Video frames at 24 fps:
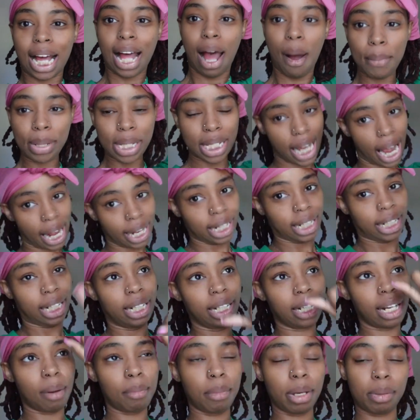I'm excited, and
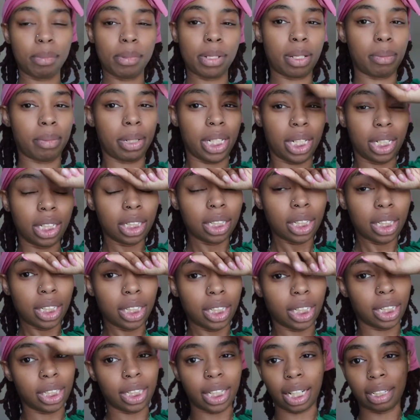then I'll make me something to eat, and
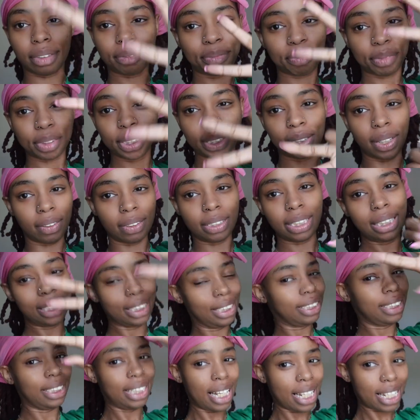then yeah. So
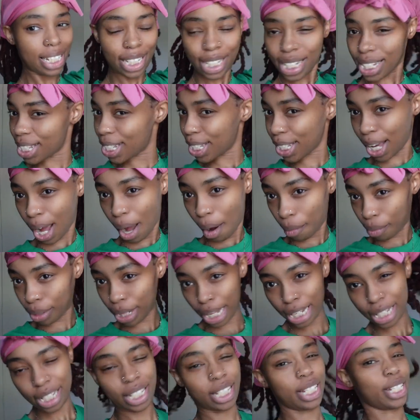let's let's just go.
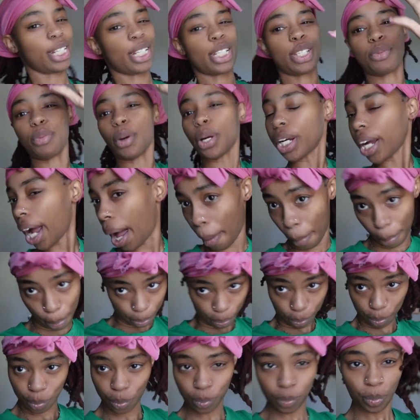Let's just work out.
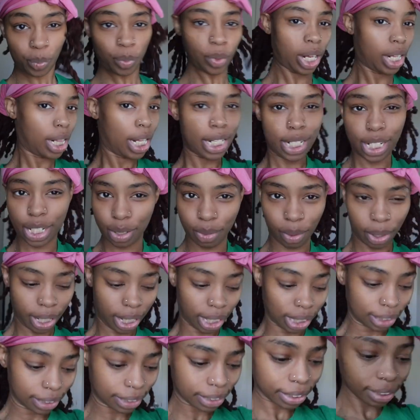Let's just work
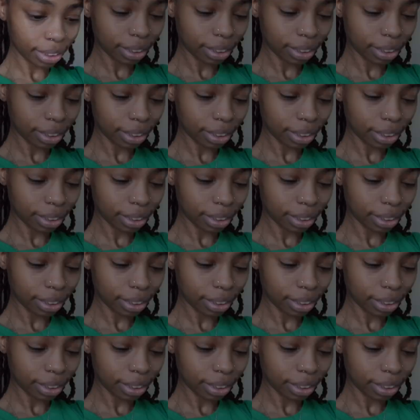out.